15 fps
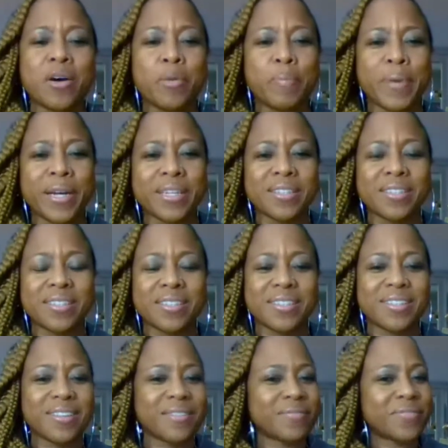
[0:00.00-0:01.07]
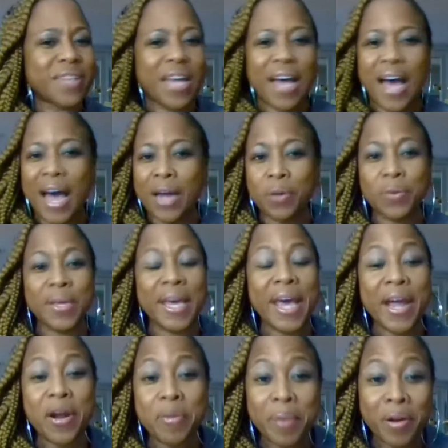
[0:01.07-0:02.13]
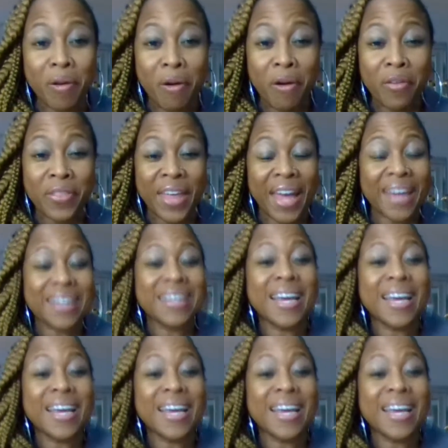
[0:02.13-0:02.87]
but I don't care about all that.